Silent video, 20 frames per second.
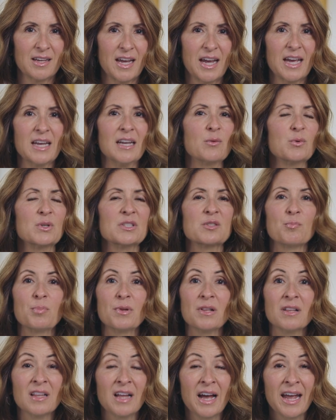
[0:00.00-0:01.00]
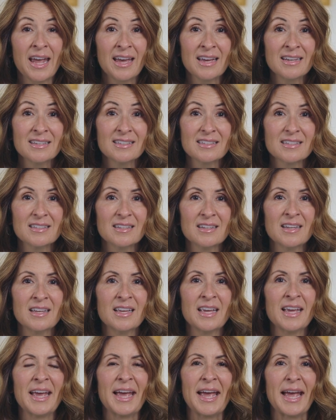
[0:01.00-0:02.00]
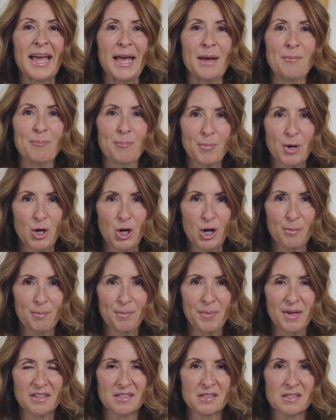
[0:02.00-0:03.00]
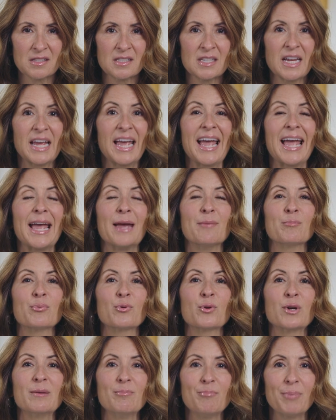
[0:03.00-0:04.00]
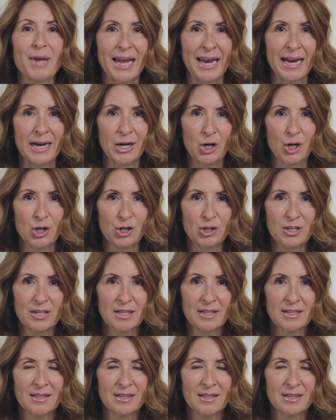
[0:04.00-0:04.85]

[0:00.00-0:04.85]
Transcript: And it was planned and purposed and prepared